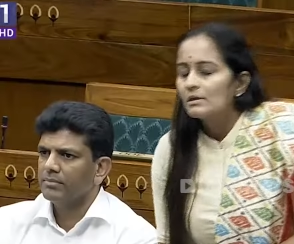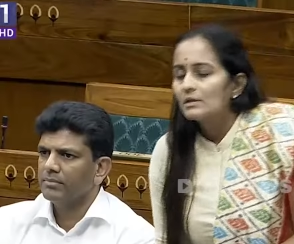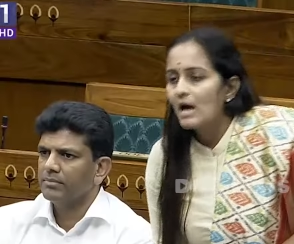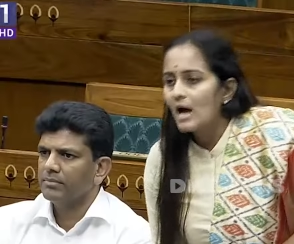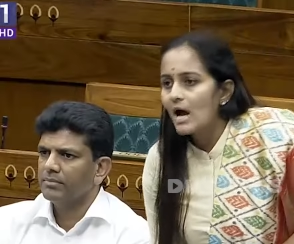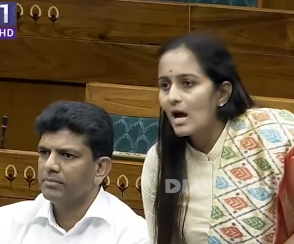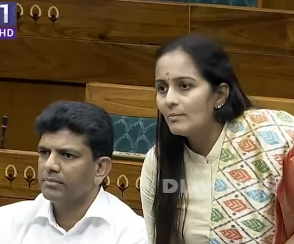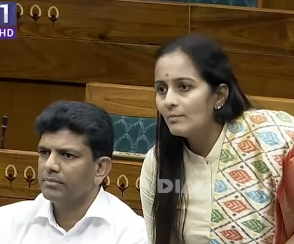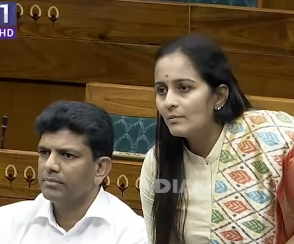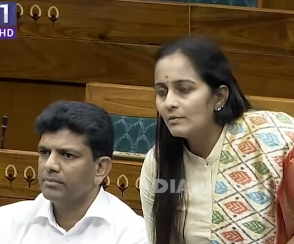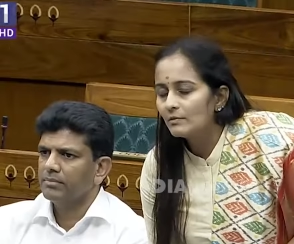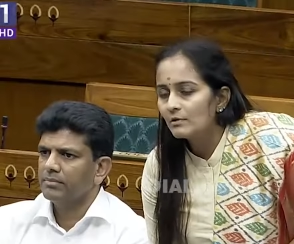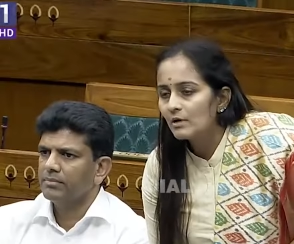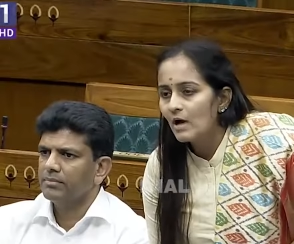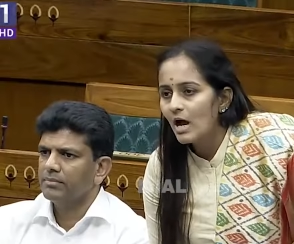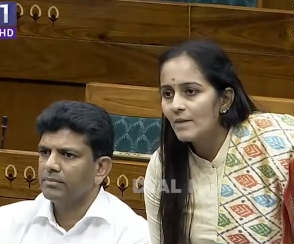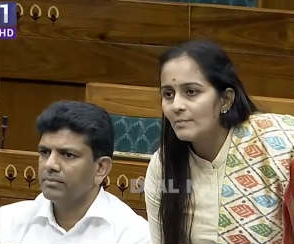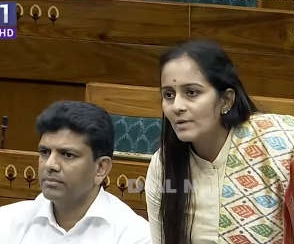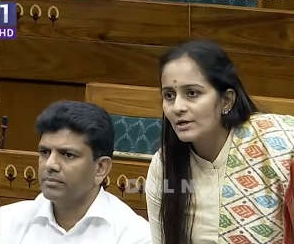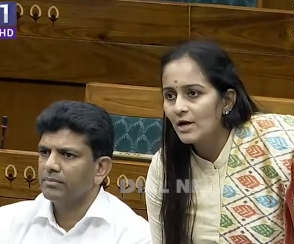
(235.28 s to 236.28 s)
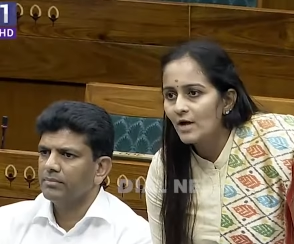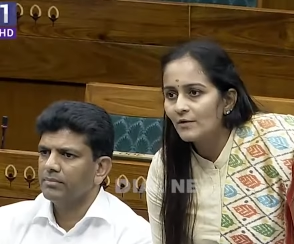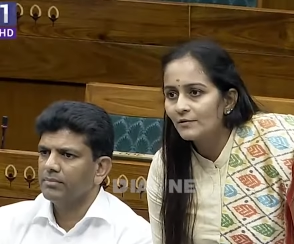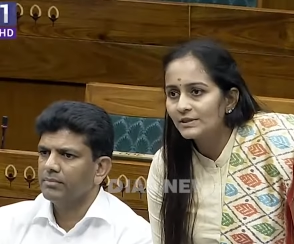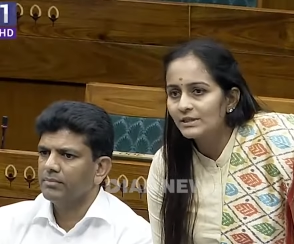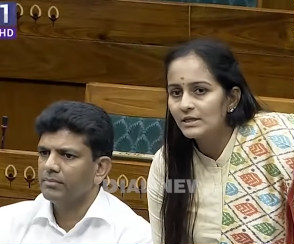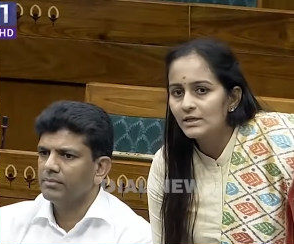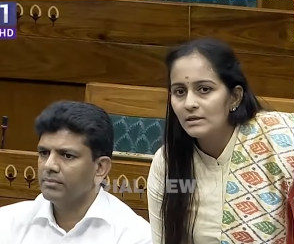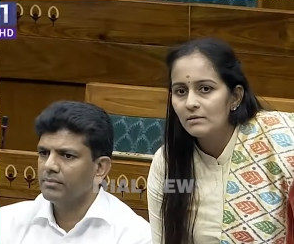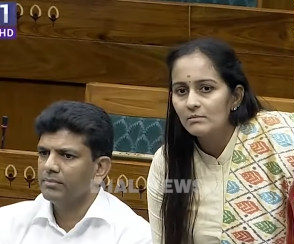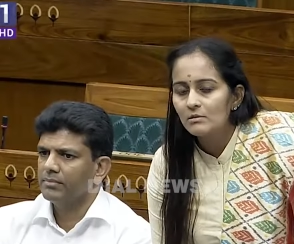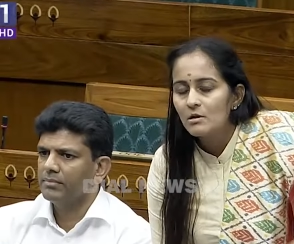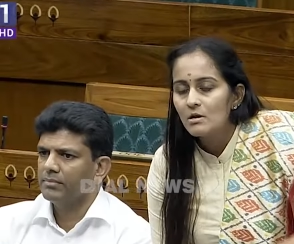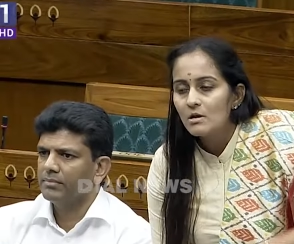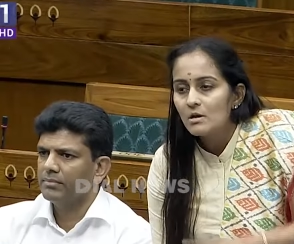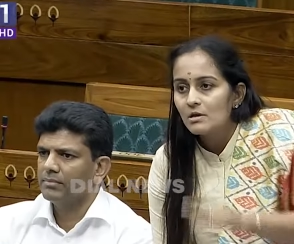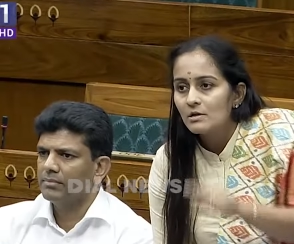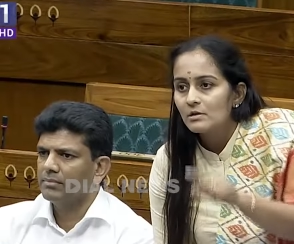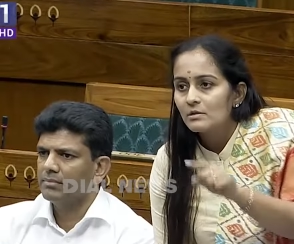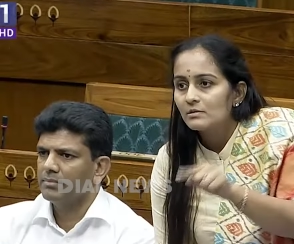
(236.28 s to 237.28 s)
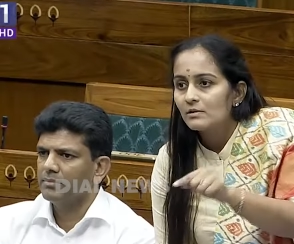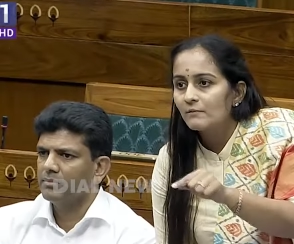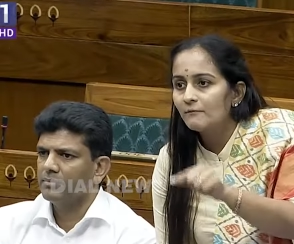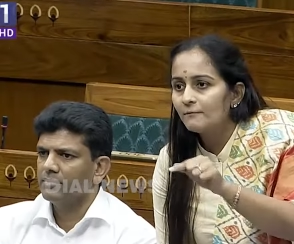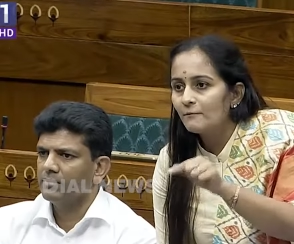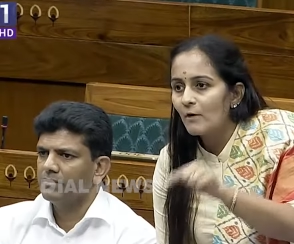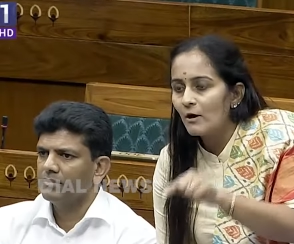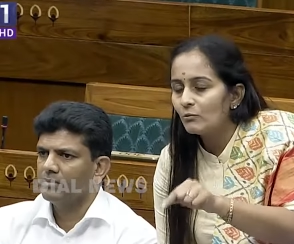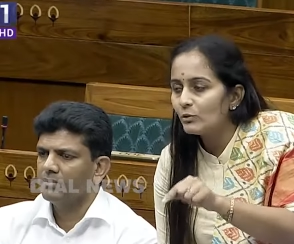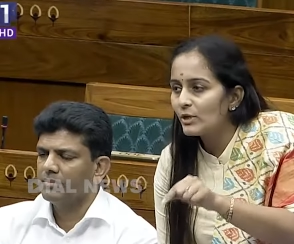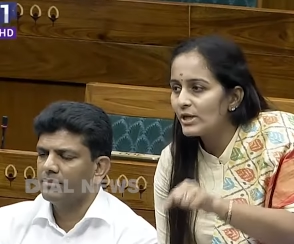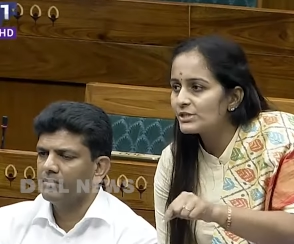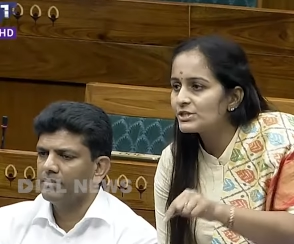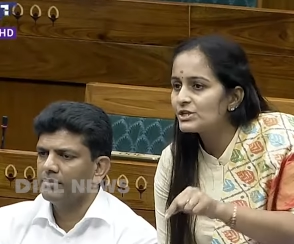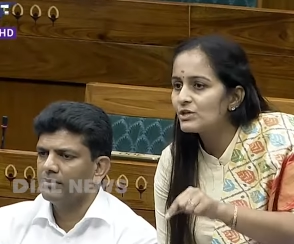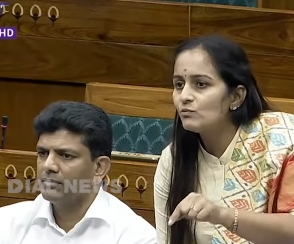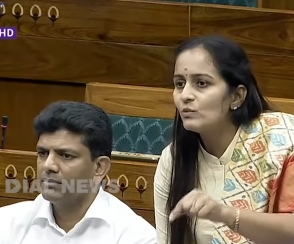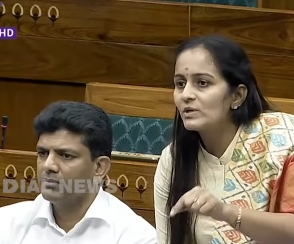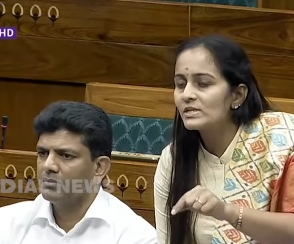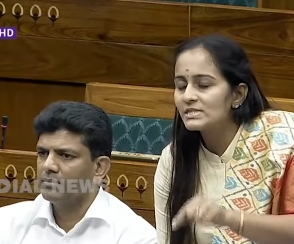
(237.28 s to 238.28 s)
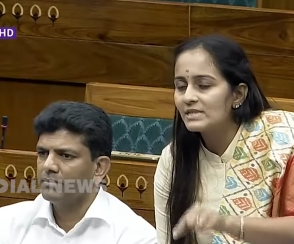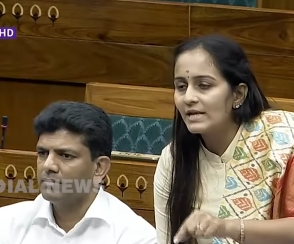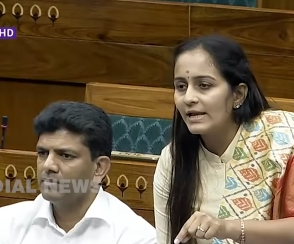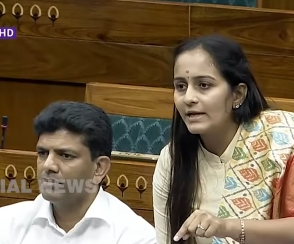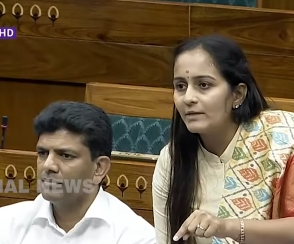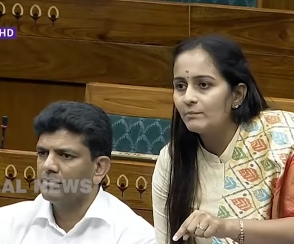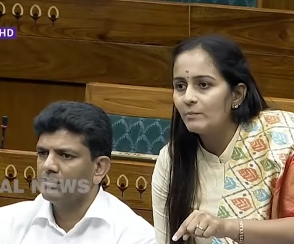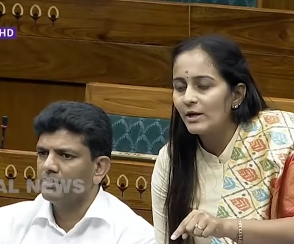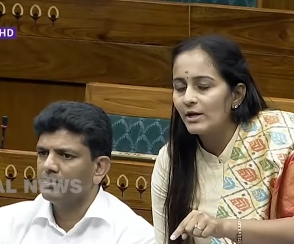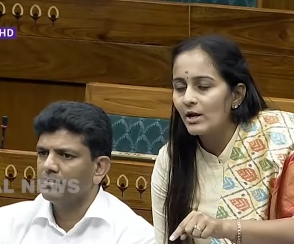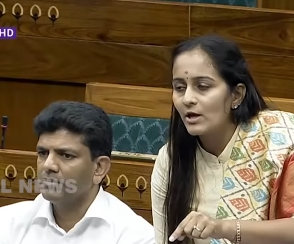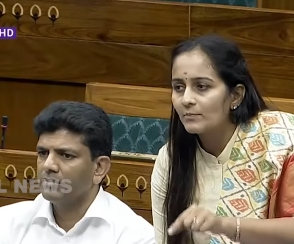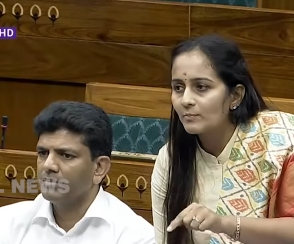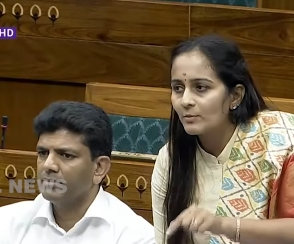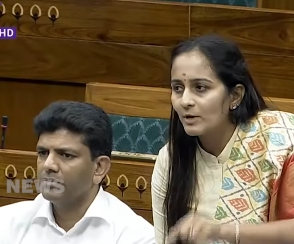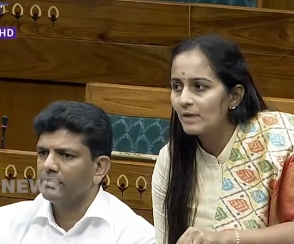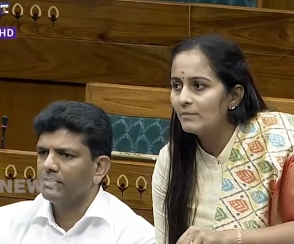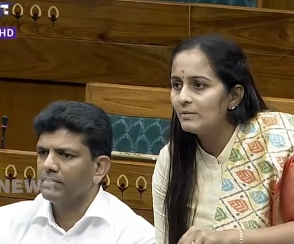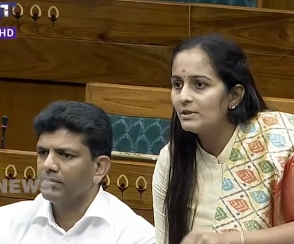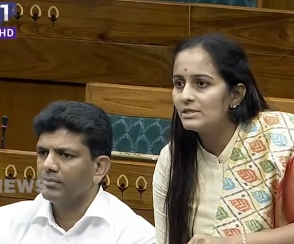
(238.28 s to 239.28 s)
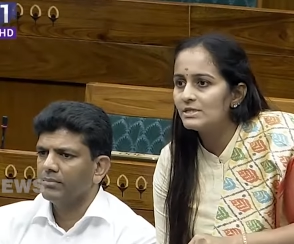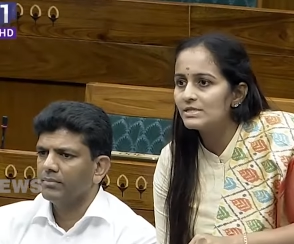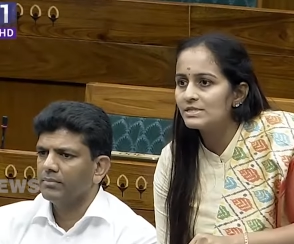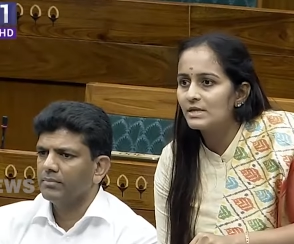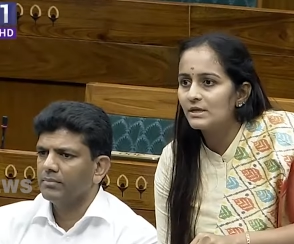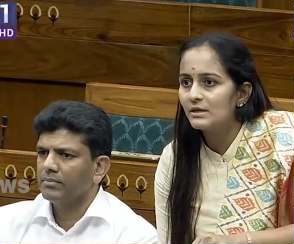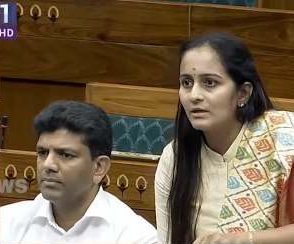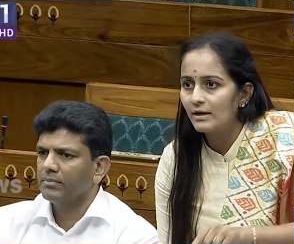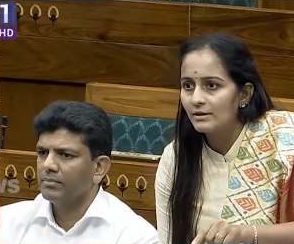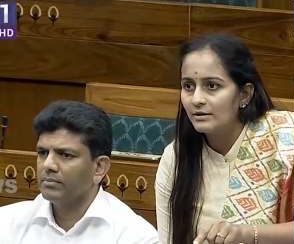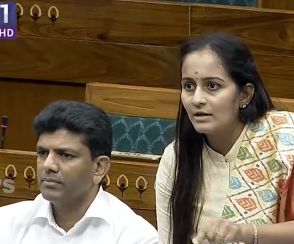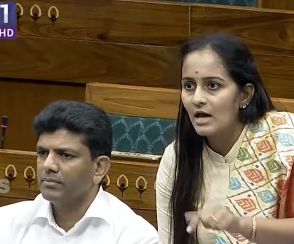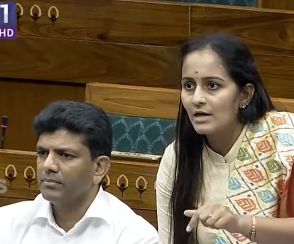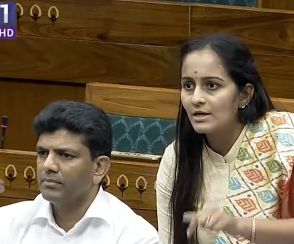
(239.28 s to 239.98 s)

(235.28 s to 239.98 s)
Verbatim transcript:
Speaker 1: The Am Amaravati, the foundation was laid by our Prime Minister and